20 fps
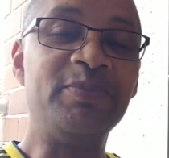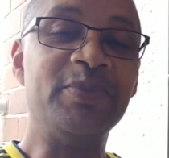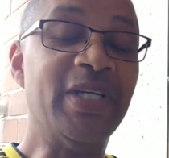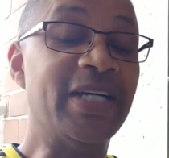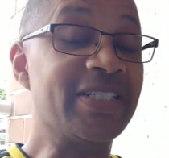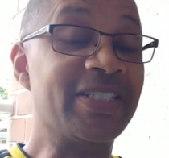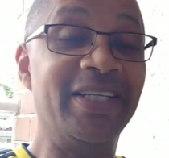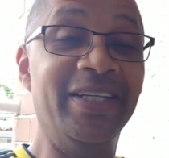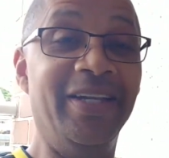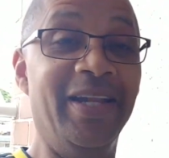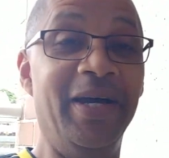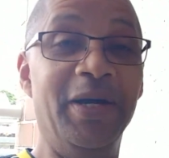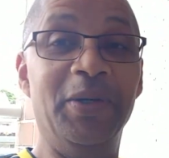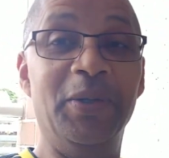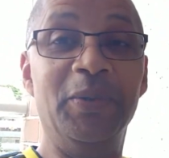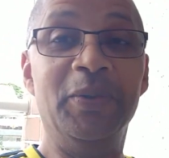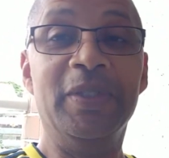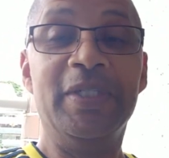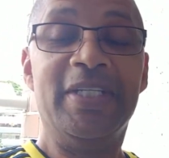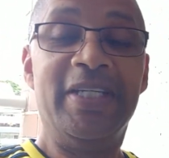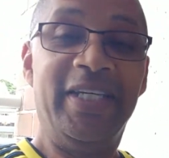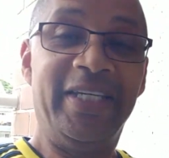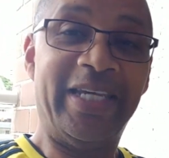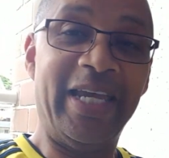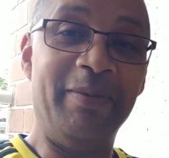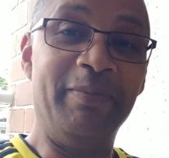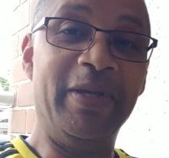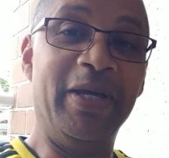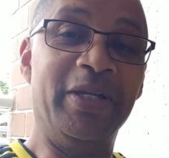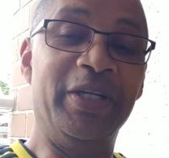I said no. He
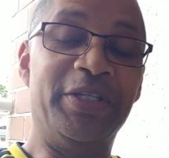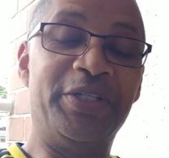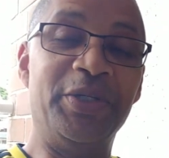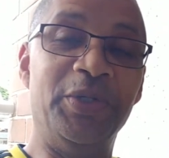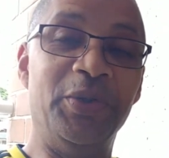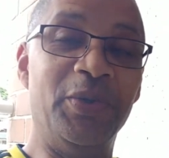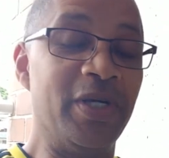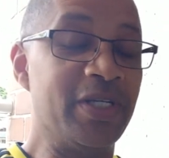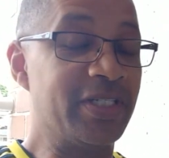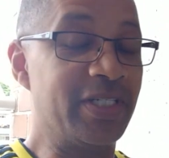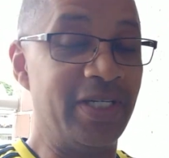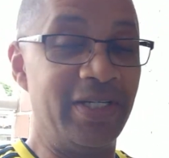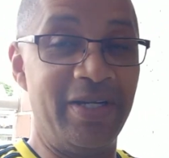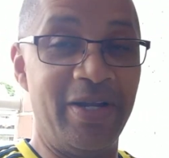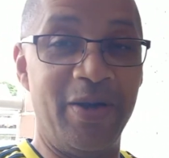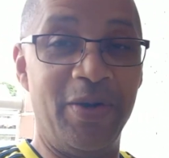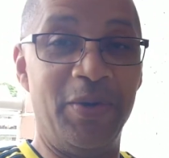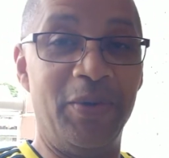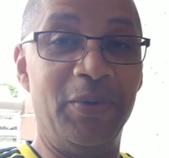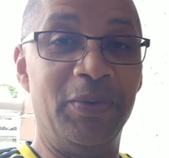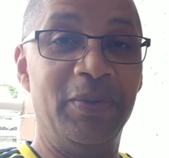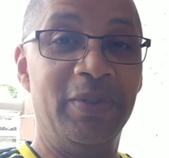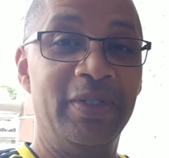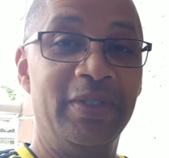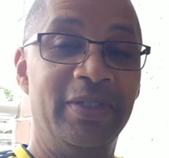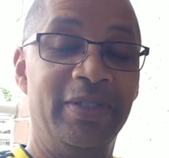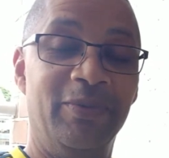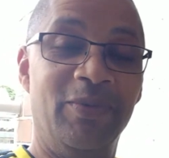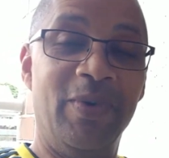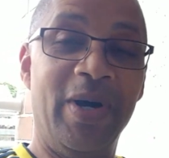came down to 2. I said no.
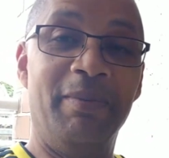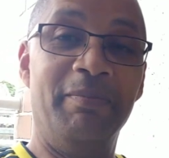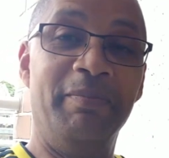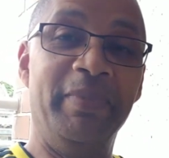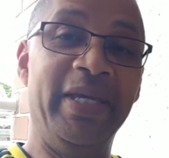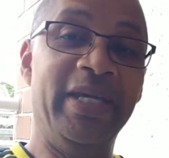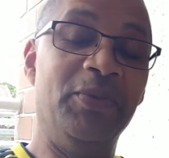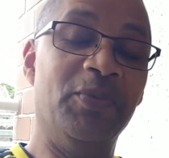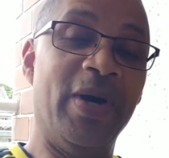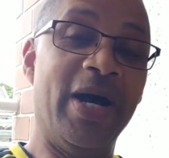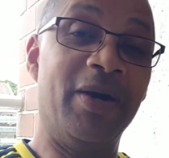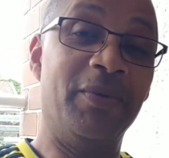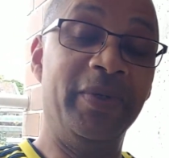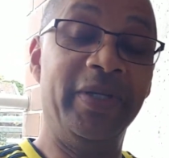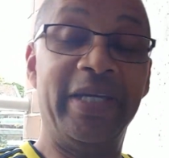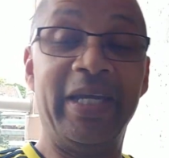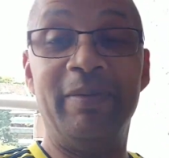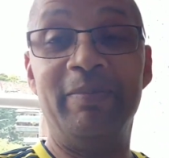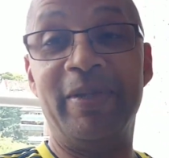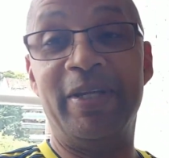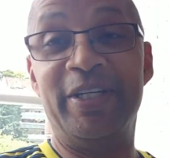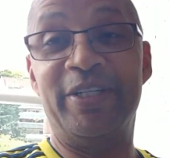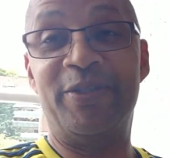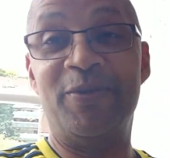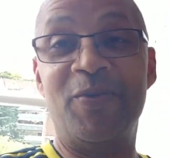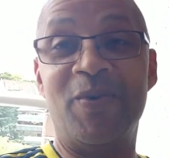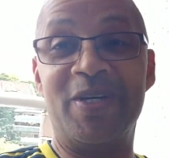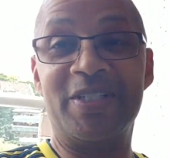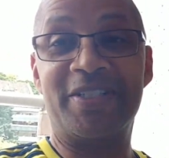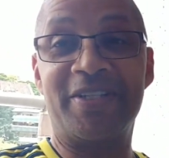Well, meanwhile, when he came down to
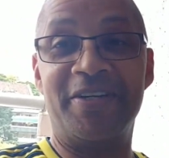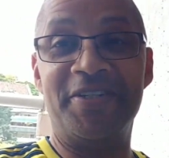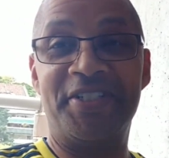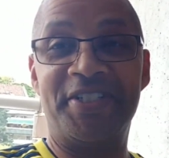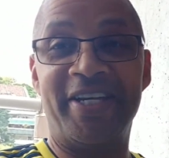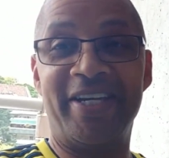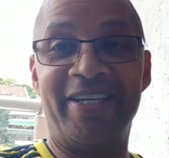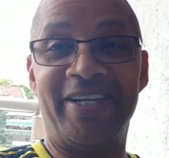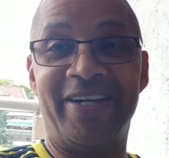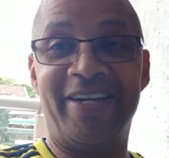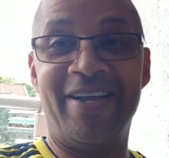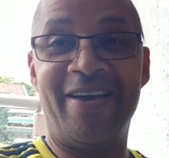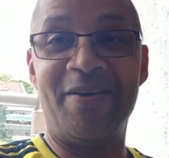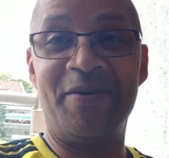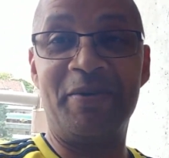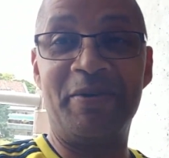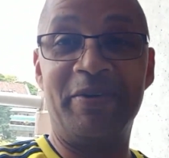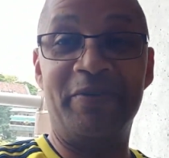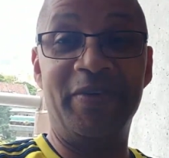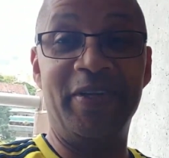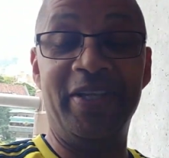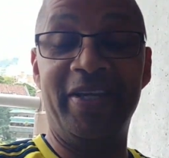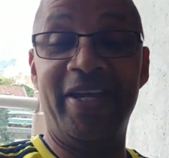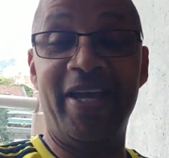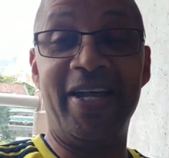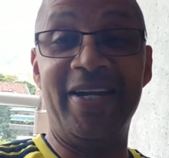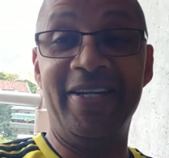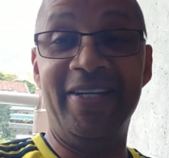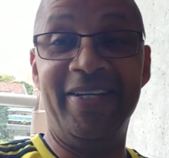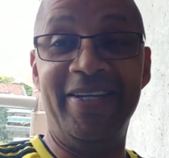2, I started checking it out. But really,
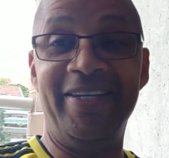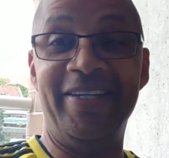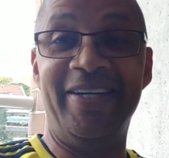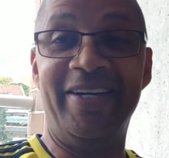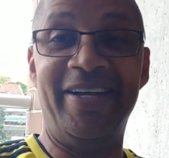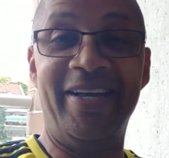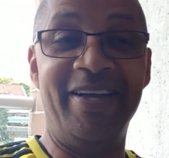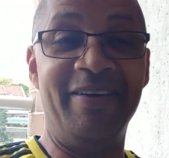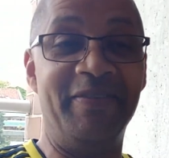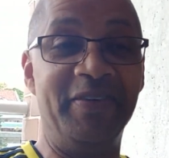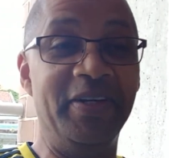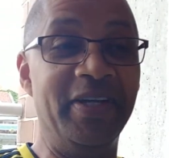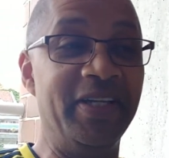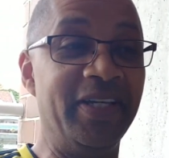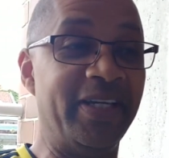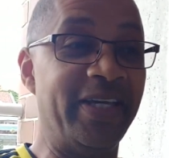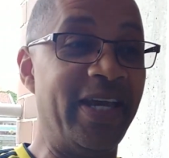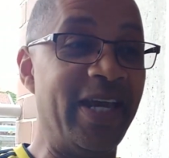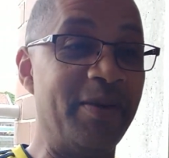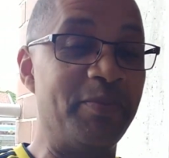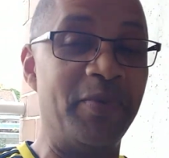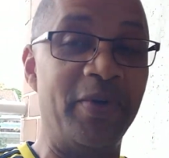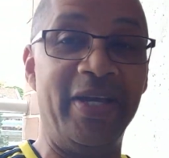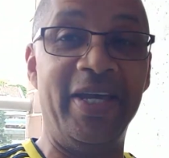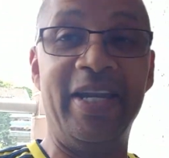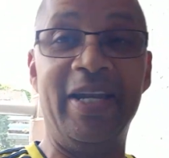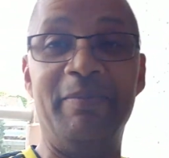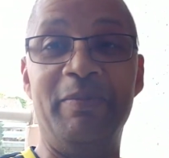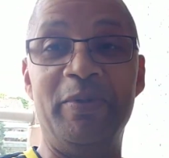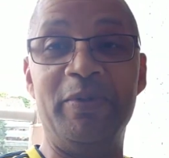I didn't need it. I have another camera
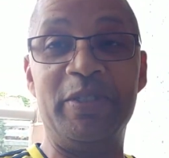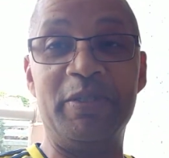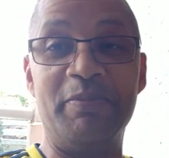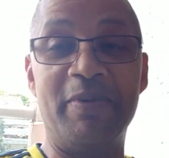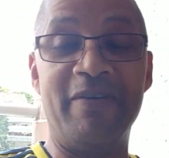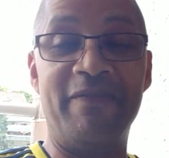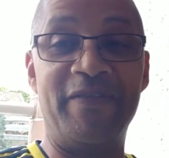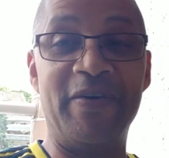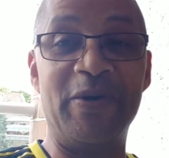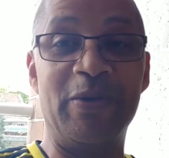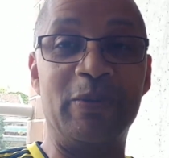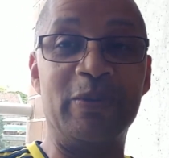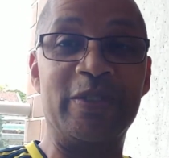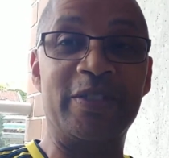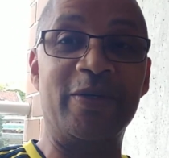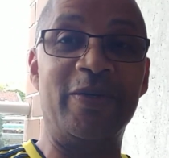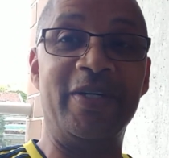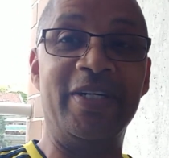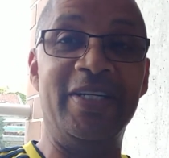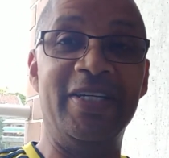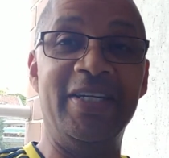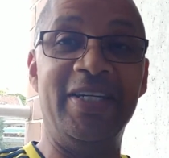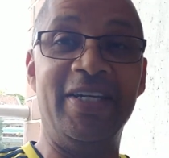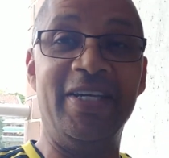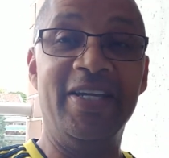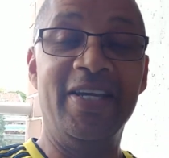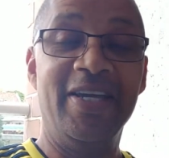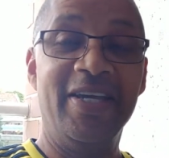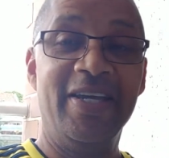and I'm using my phone, so I didn't need it.